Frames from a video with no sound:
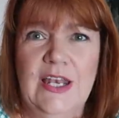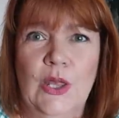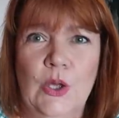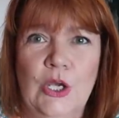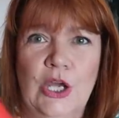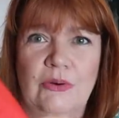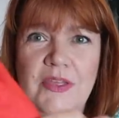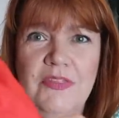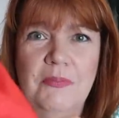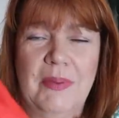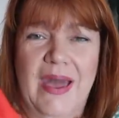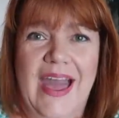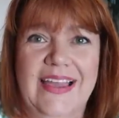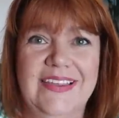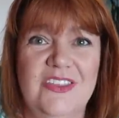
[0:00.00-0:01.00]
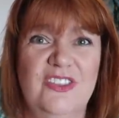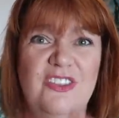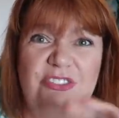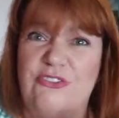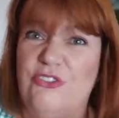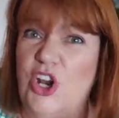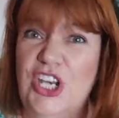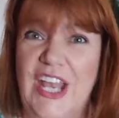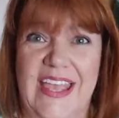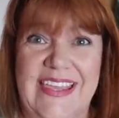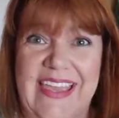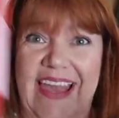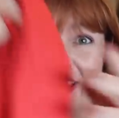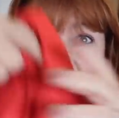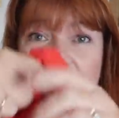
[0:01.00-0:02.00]
longer at the back than the front.
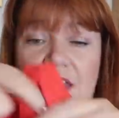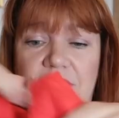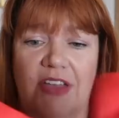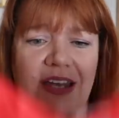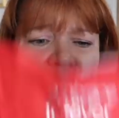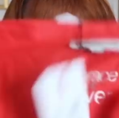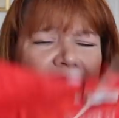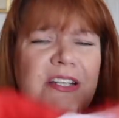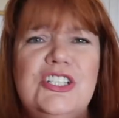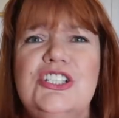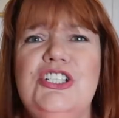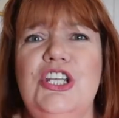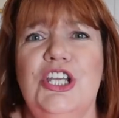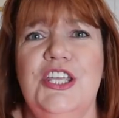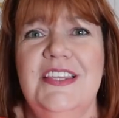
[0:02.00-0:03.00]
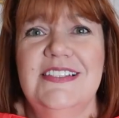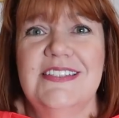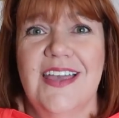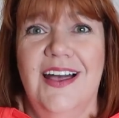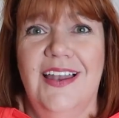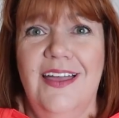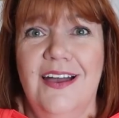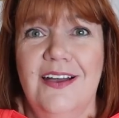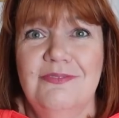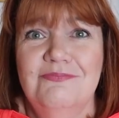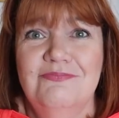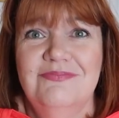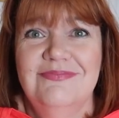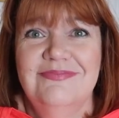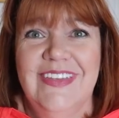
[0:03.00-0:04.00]
Again, I love it. And I mean, just look at this colour.
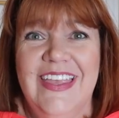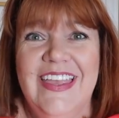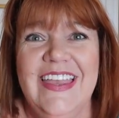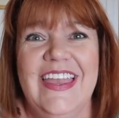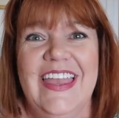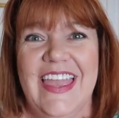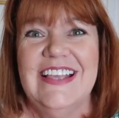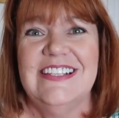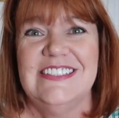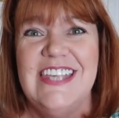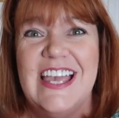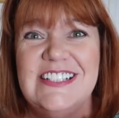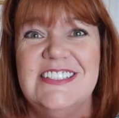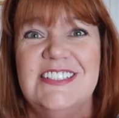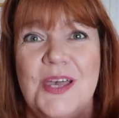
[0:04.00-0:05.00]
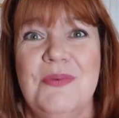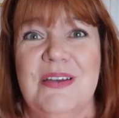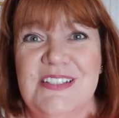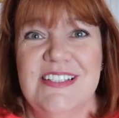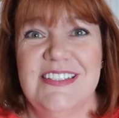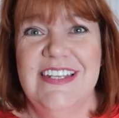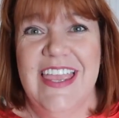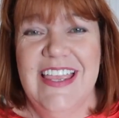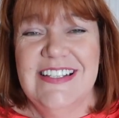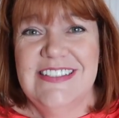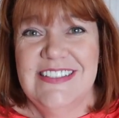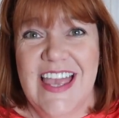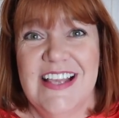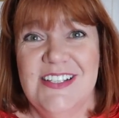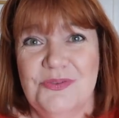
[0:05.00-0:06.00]
It says summer, doesn't it? It
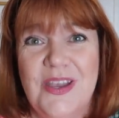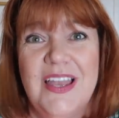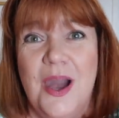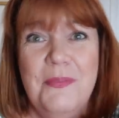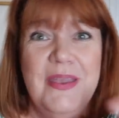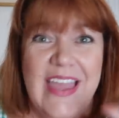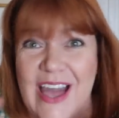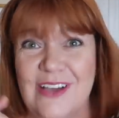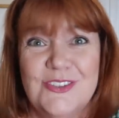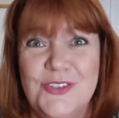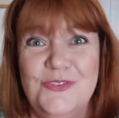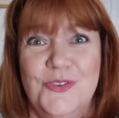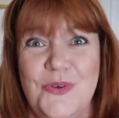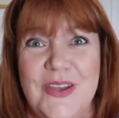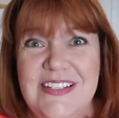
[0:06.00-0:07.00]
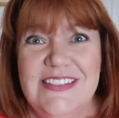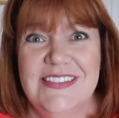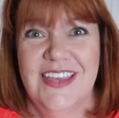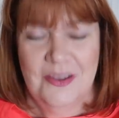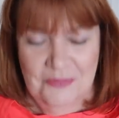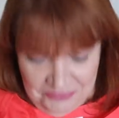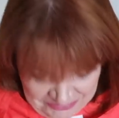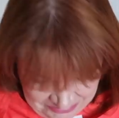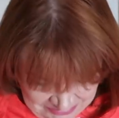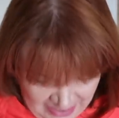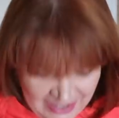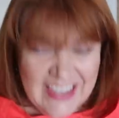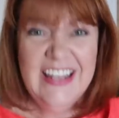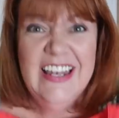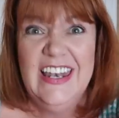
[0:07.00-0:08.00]
says we're coming out of the winter.
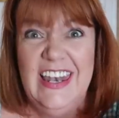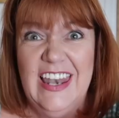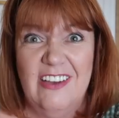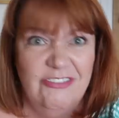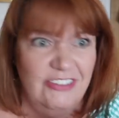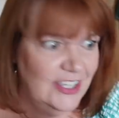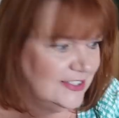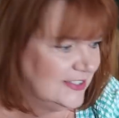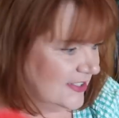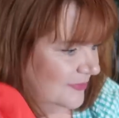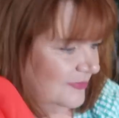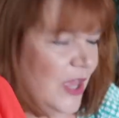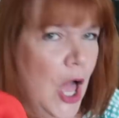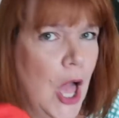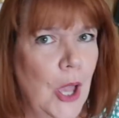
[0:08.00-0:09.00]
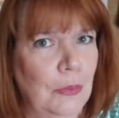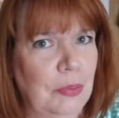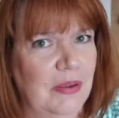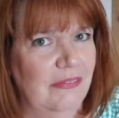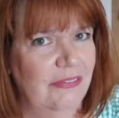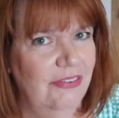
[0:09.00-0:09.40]
Love it. Hope it